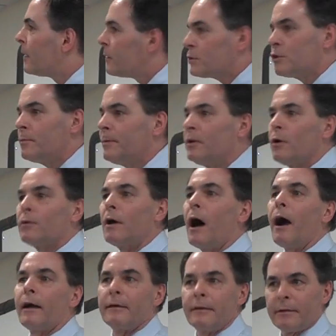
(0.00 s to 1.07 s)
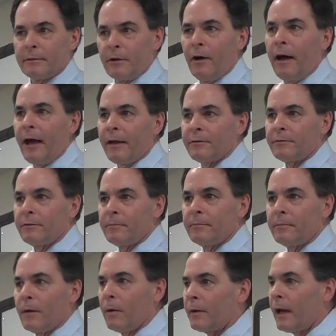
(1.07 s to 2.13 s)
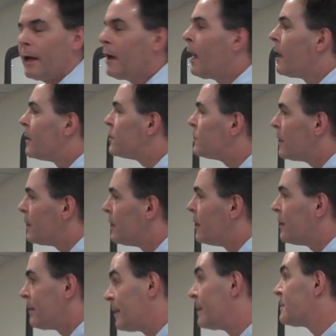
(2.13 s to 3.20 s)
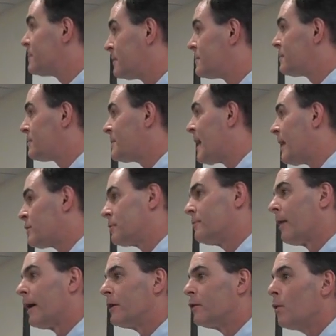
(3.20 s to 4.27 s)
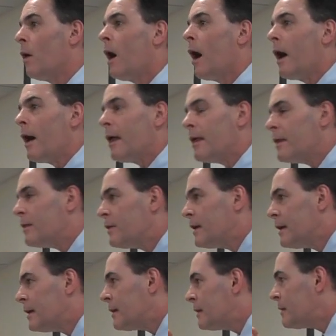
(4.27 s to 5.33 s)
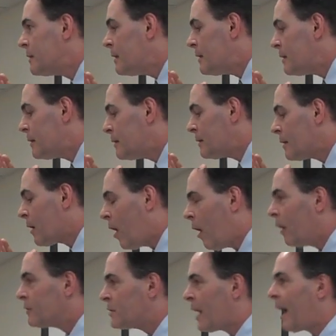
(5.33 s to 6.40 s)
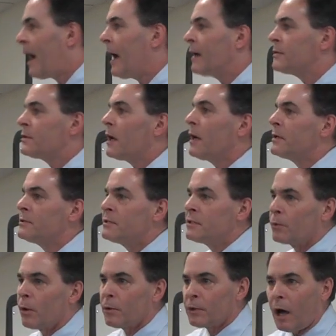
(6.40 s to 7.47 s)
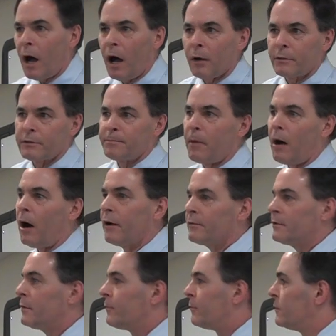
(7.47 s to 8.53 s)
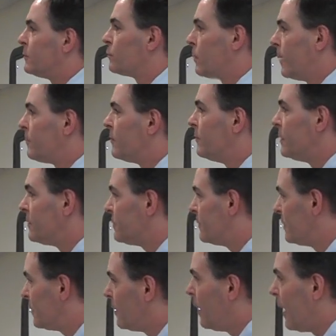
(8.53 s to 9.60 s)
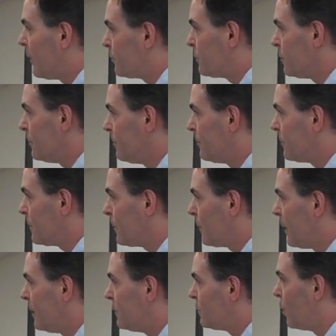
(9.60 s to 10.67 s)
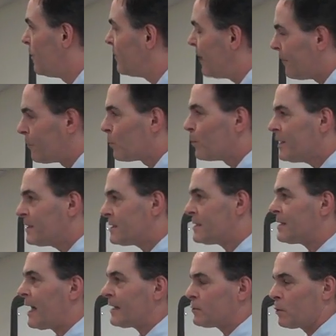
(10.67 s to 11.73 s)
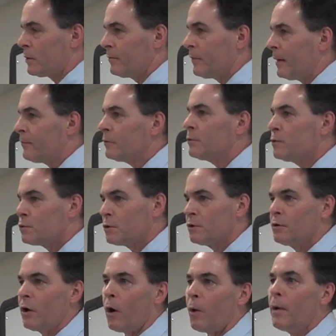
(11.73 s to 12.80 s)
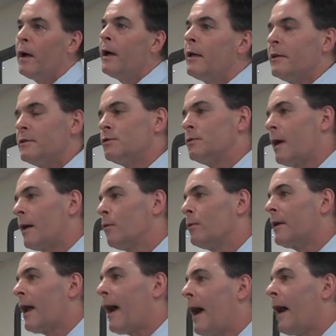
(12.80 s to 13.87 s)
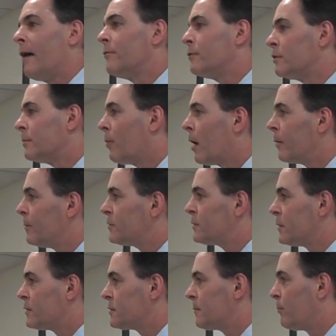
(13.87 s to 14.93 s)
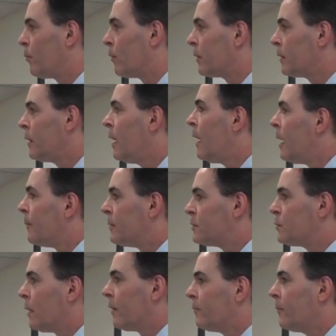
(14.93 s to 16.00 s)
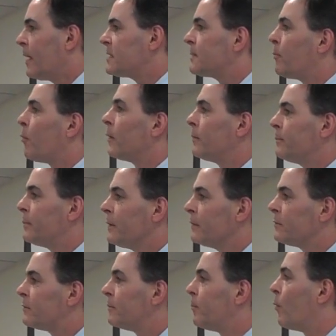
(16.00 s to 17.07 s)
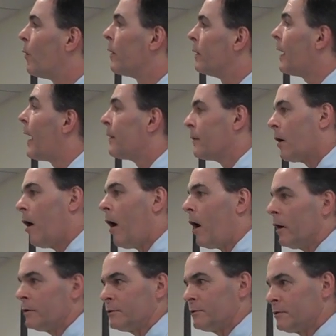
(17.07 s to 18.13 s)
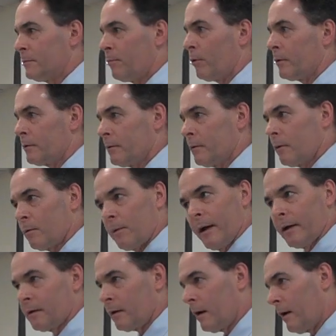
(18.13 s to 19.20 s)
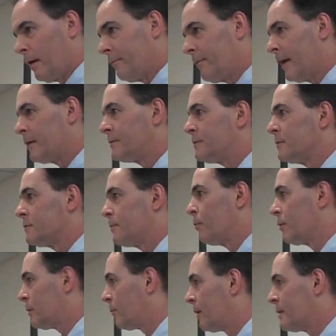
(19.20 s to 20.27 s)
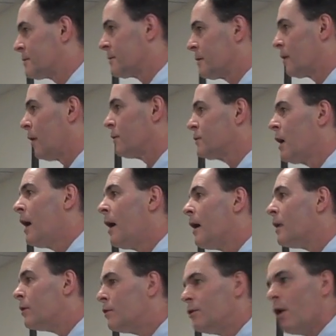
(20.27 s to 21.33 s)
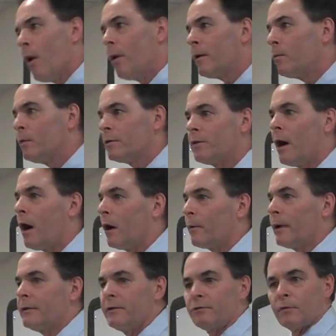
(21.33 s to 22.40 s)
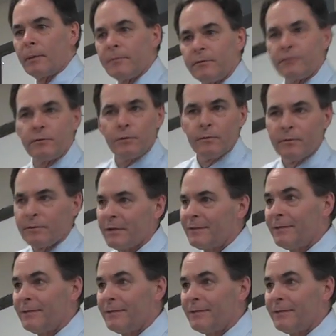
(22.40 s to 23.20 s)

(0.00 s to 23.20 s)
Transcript: There should be no talking in class. Okay, that isn't sanctioned by you. The college has a zero tolerance policy for disruptiveness in the classroom. All right, so if it ever reaches that sort of level, you should know that you not only have your department chair support, but you have my support, Bill's support, and the college's support. Craig Fannings's support, the president of the college. No one will tolerate disruptive students.